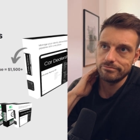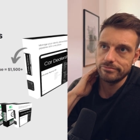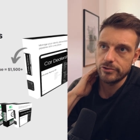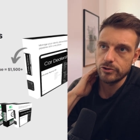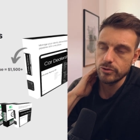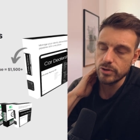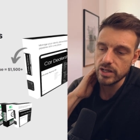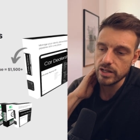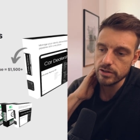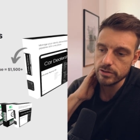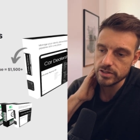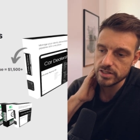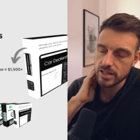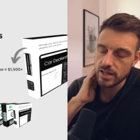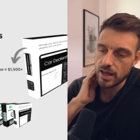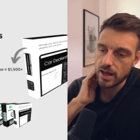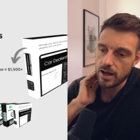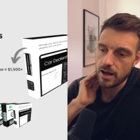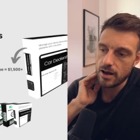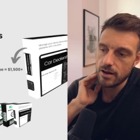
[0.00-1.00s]
three years
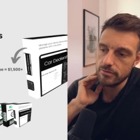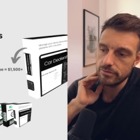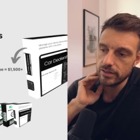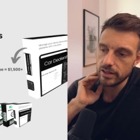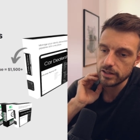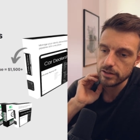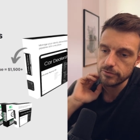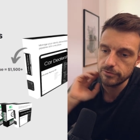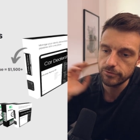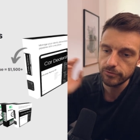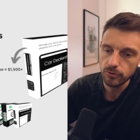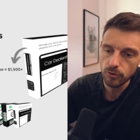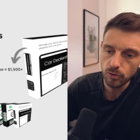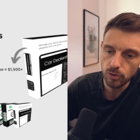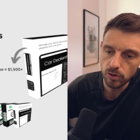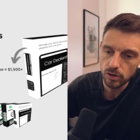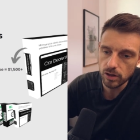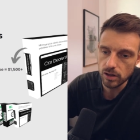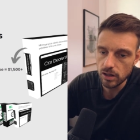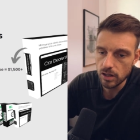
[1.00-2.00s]
and a half like a
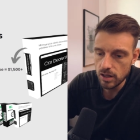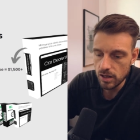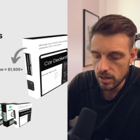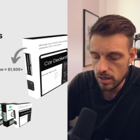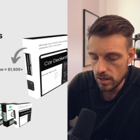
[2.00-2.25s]
full